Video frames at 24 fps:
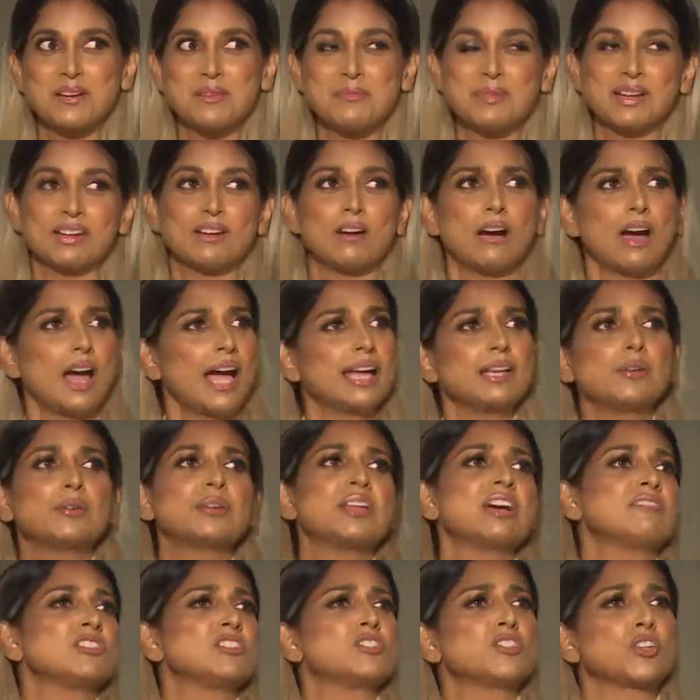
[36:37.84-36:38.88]
Oh my God. I
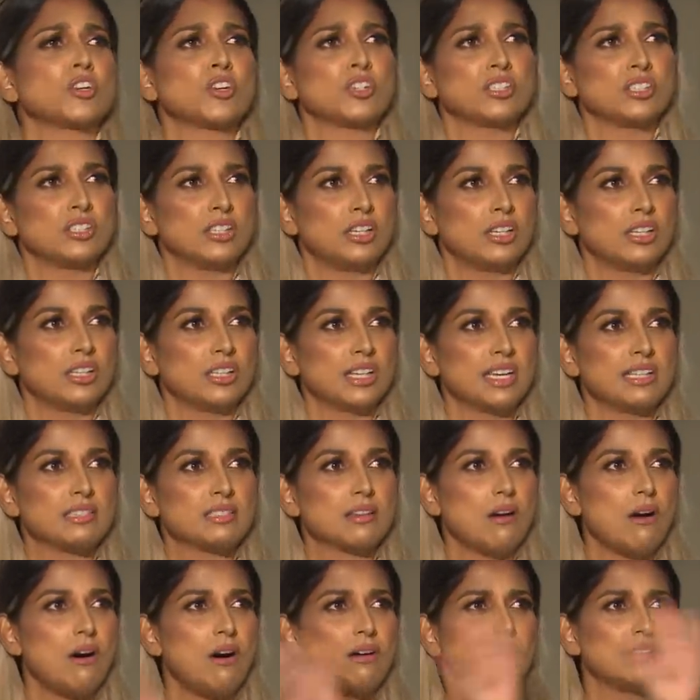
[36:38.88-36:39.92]
don't have a journal. It's
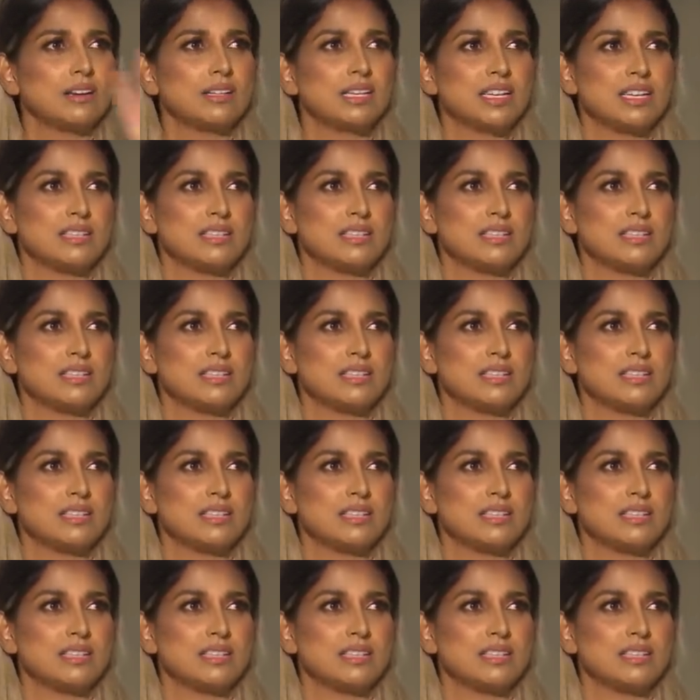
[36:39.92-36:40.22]
you, all on